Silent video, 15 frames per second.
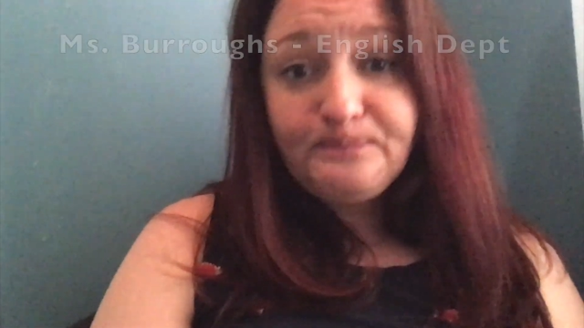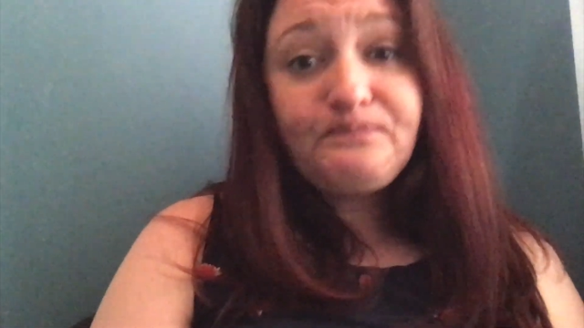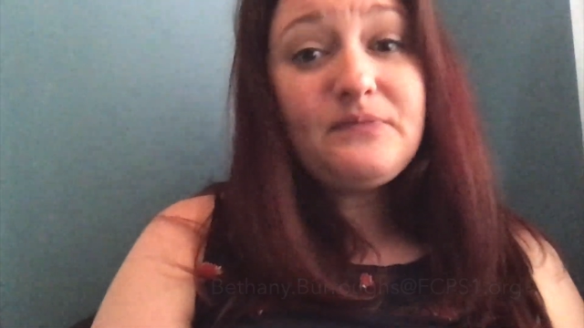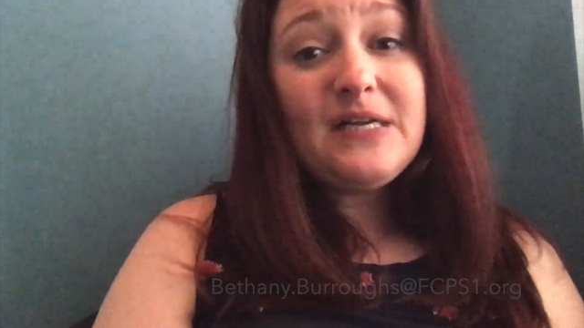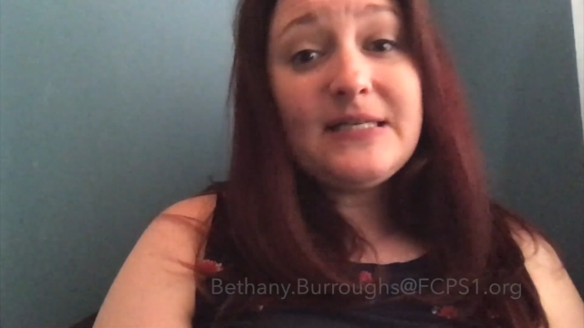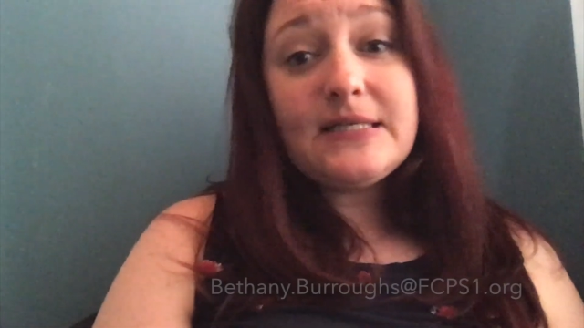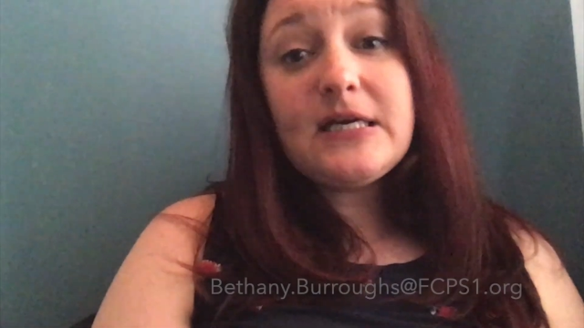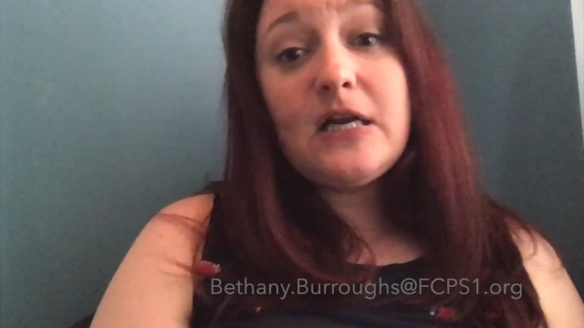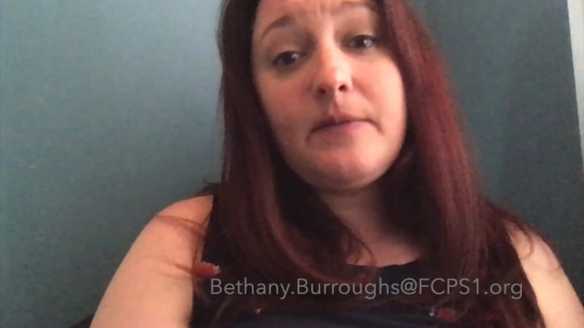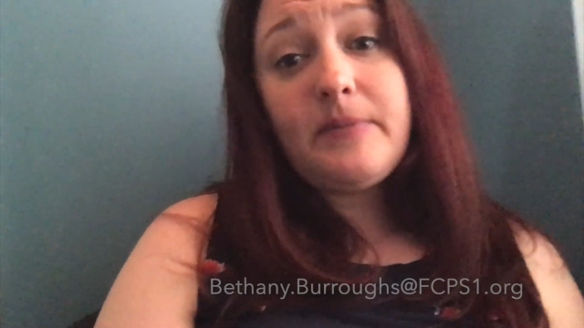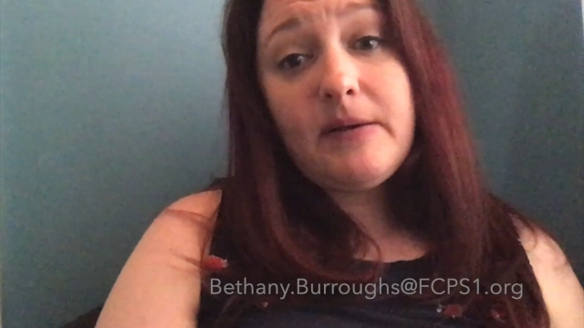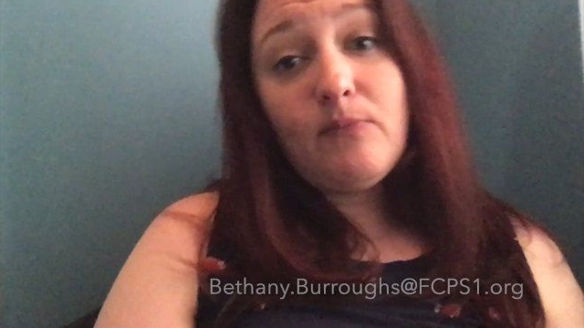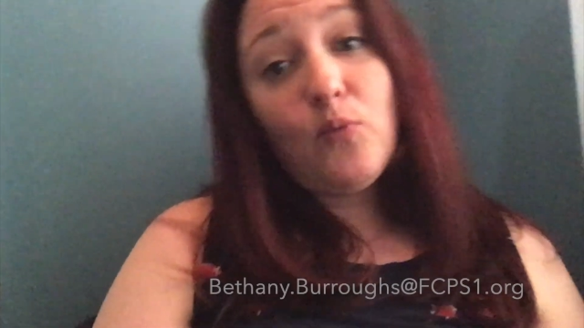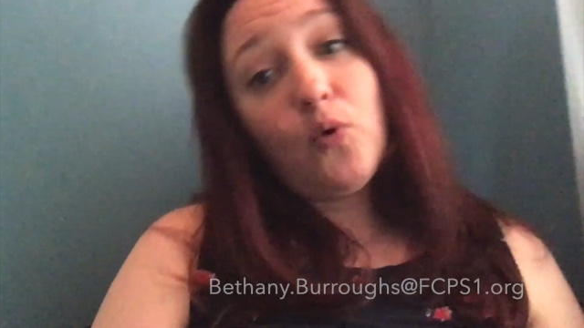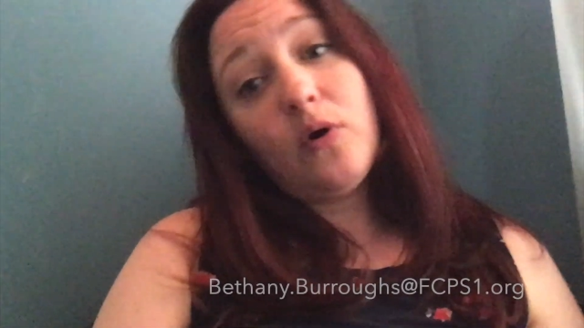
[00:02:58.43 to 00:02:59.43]
It's going to be
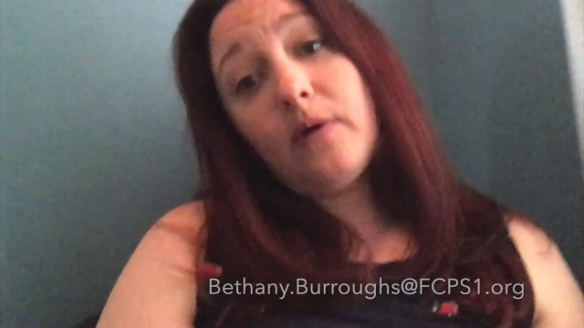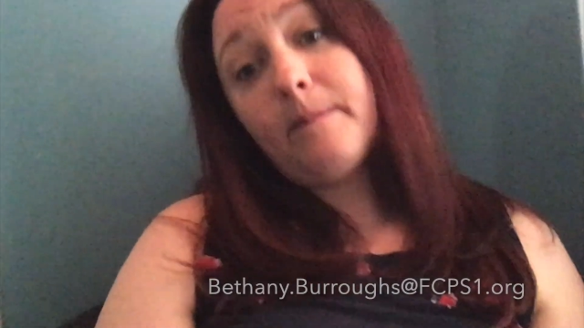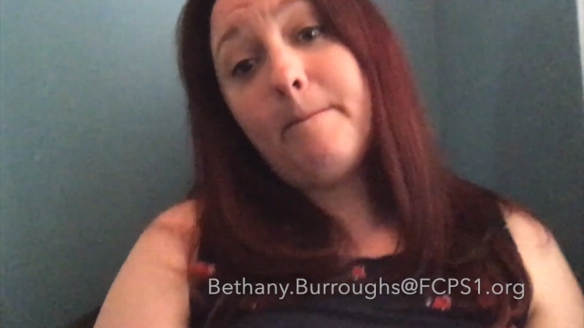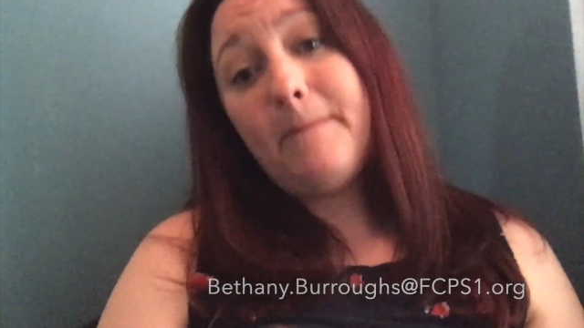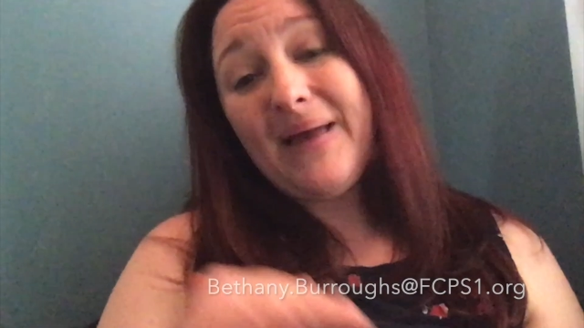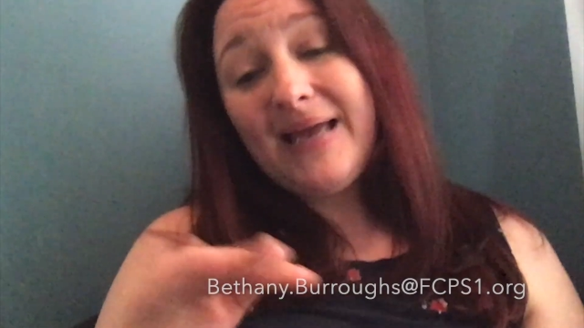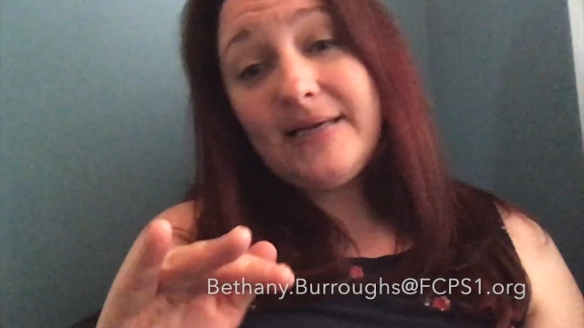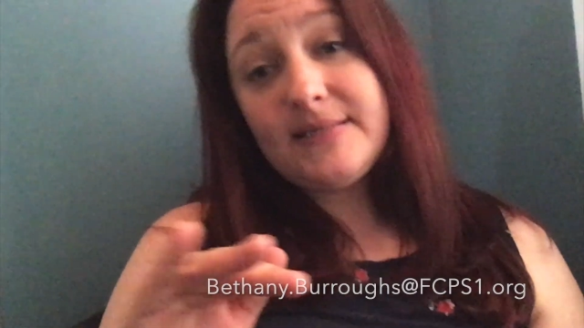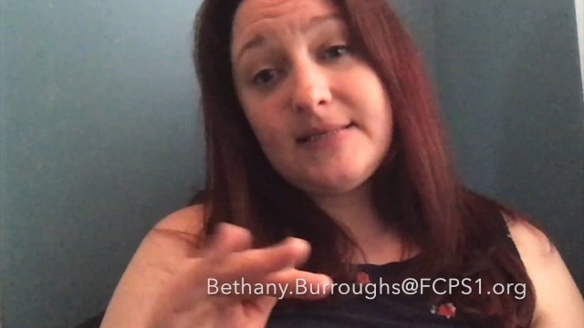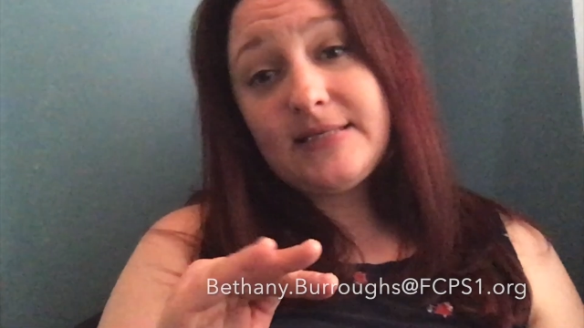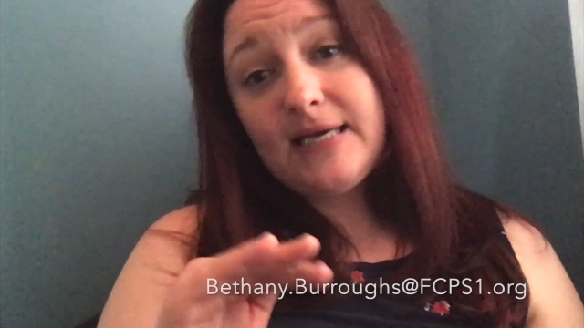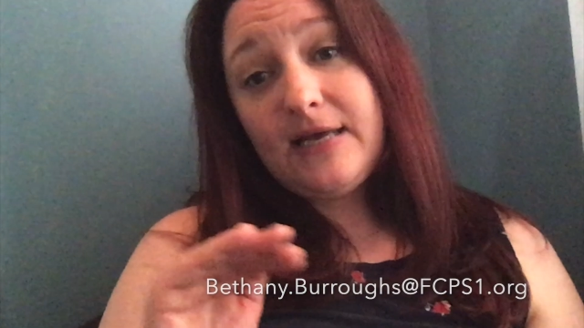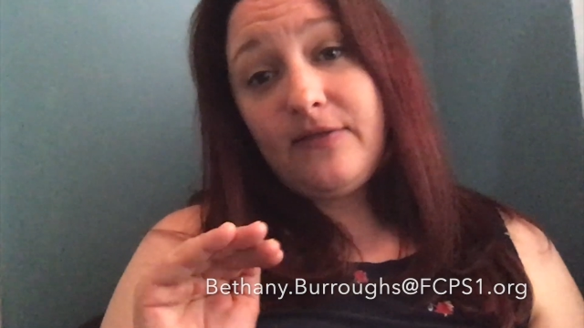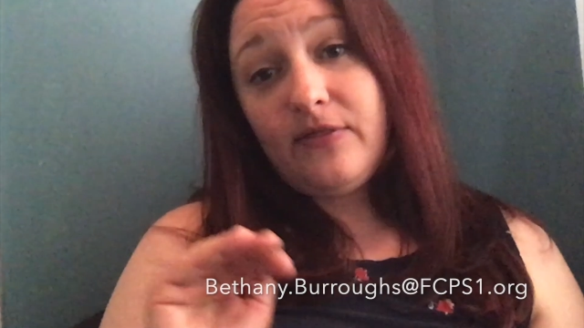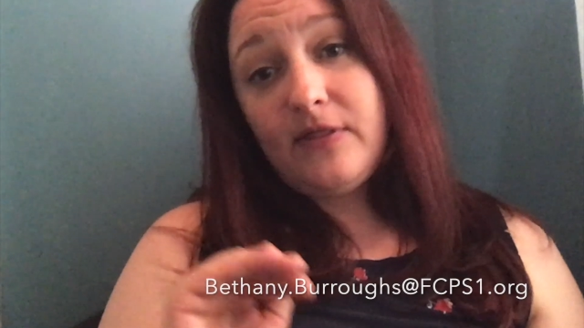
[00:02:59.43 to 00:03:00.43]
more based
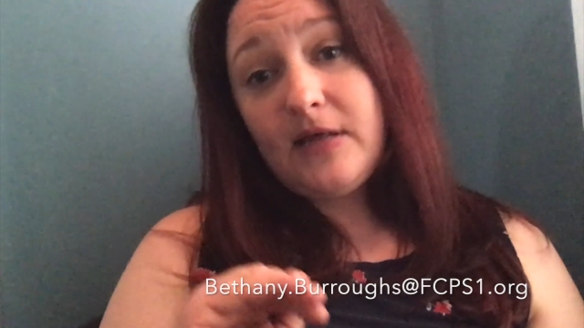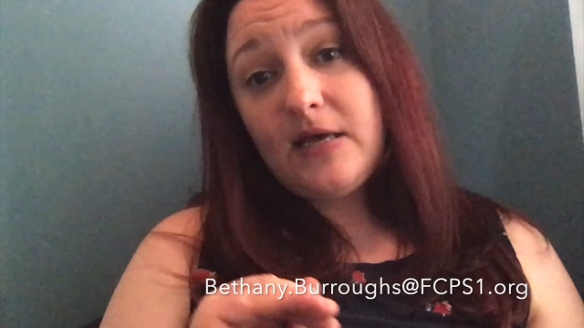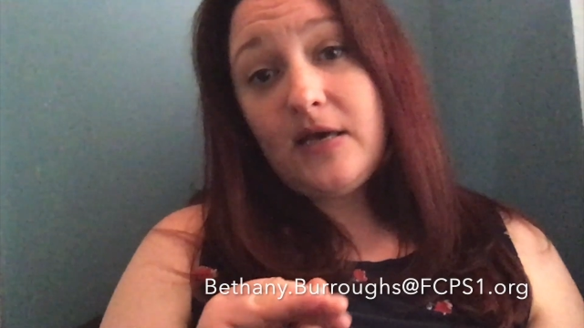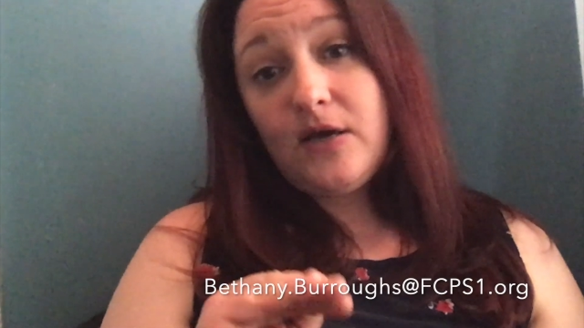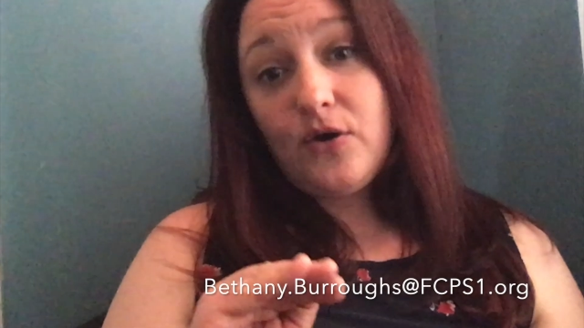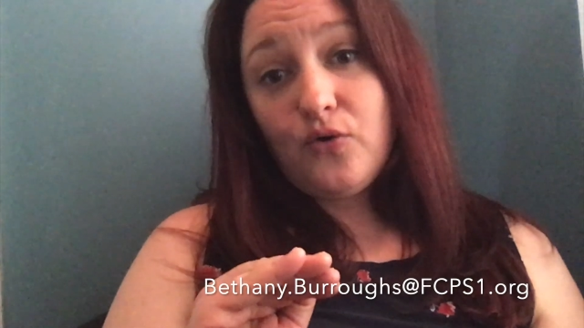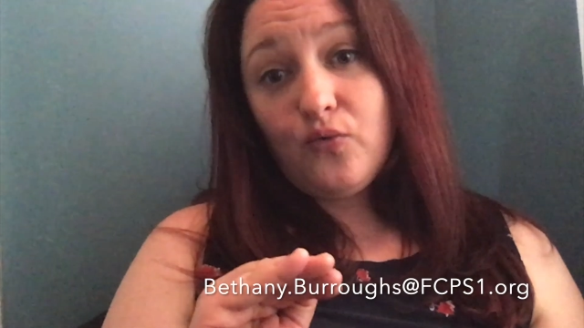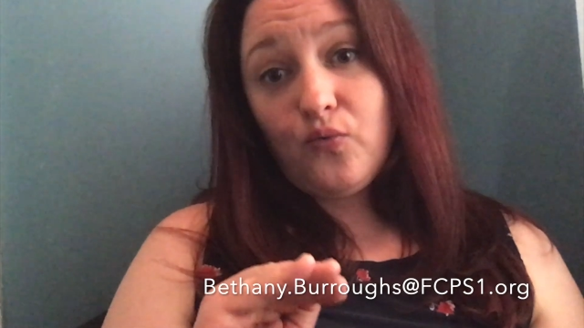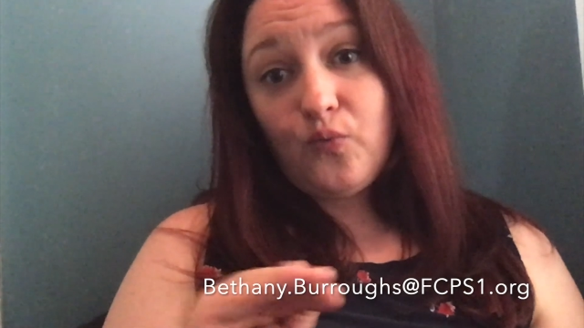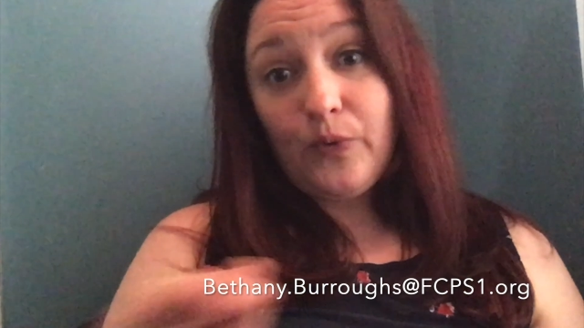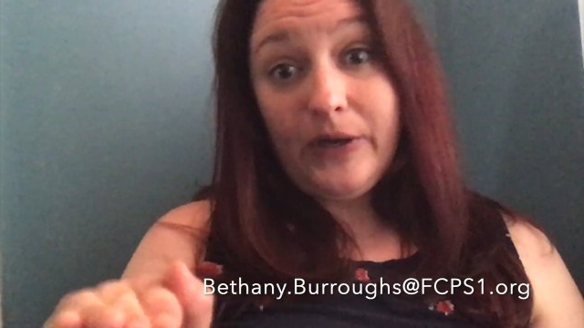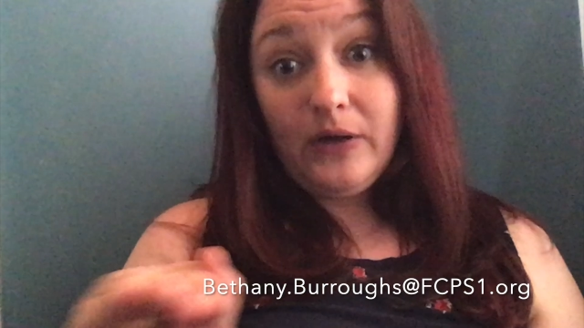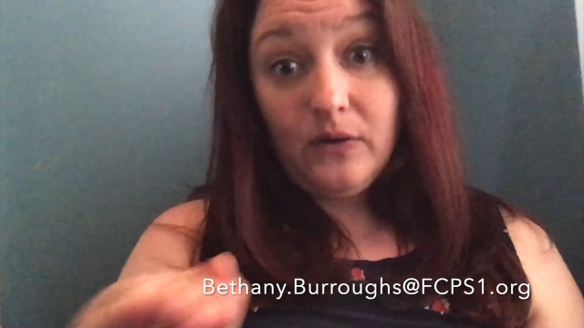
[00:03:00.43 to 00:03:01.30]
in the real